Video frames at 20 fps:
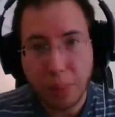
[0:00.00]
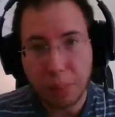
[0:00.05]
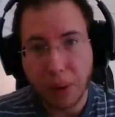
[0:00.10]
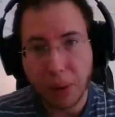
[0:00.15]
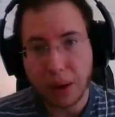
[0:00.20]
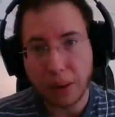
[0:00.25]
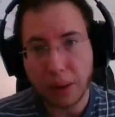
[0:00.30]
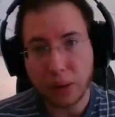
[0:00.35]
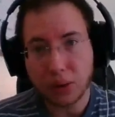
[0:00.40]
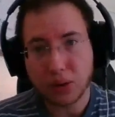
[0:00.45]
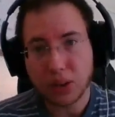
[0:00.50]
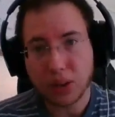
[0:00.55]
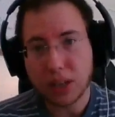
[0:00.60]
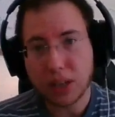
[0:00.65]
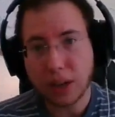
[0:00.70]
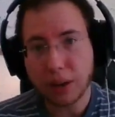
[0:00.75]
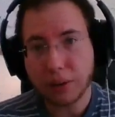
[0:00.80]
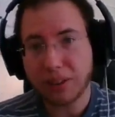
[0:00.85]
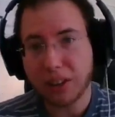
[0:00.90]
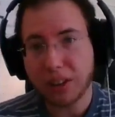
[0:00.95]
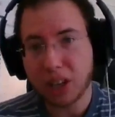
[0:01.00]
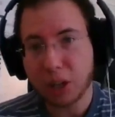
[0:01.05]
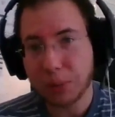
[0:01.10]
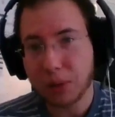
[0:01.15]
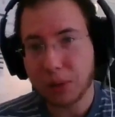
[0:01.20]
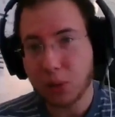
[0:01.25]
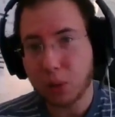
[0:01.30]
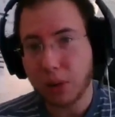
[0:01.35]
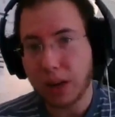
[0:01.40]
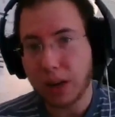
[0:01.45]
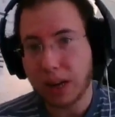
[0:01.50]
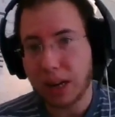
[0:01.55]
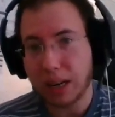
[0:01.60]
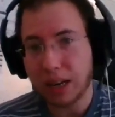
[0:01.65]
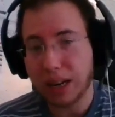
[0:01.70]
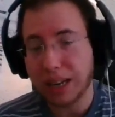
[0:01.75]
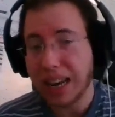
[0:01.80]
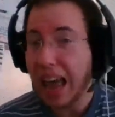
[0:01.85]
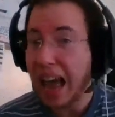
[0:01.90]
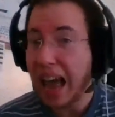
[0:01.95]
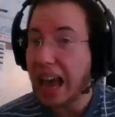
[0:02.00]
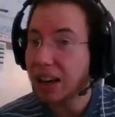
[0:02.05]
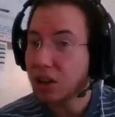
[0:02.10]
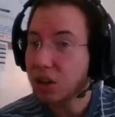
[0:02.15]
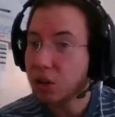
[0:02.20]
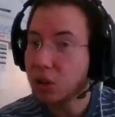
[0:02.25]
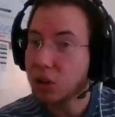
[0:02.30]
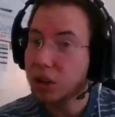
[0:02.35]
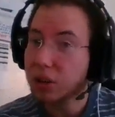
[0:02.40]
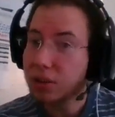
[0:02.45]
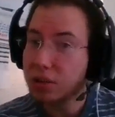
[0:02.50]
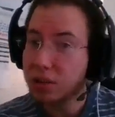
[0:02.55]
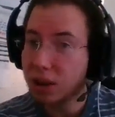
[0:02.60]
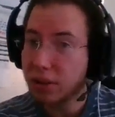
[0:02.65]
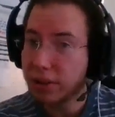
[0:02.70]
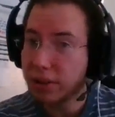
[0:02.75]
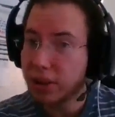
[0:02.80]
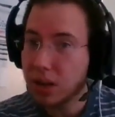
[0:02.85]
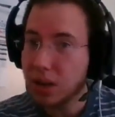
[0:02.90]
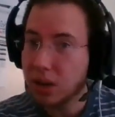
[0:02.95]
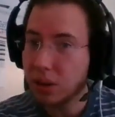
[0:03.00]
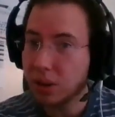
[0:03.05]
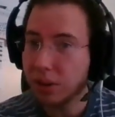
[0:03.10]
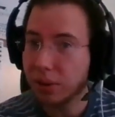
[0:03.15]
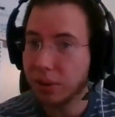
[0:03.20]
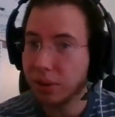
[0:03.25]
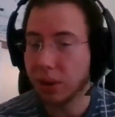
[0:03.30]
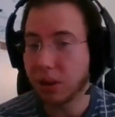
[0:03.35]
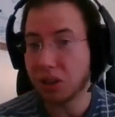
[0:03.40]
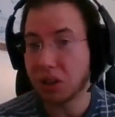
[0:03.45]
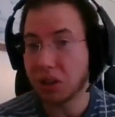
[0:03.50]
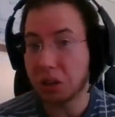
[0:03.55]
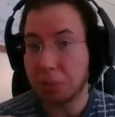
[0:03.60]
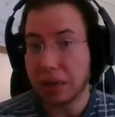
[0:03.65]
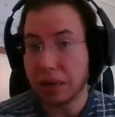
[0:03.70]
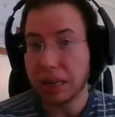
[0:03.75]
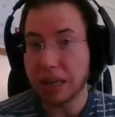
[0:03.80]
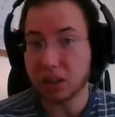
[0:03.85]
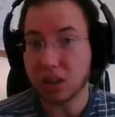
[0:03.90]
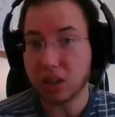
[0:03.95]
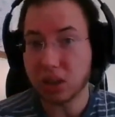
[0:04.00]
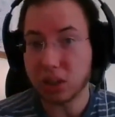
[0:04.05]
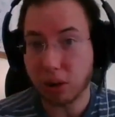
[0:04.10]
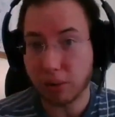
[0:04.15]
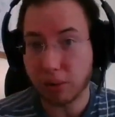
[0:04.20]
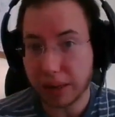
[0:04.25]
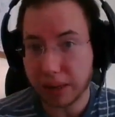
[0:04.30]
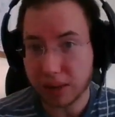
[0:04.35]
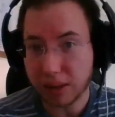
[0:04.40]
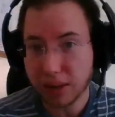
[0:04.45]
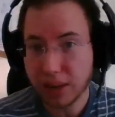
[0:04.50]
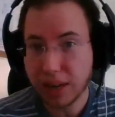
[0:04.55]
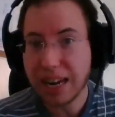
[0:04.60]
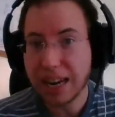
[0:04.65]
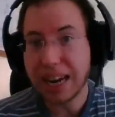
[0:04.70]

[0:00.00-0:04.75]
but there's a difference between an attitude of servitude versus being a servant.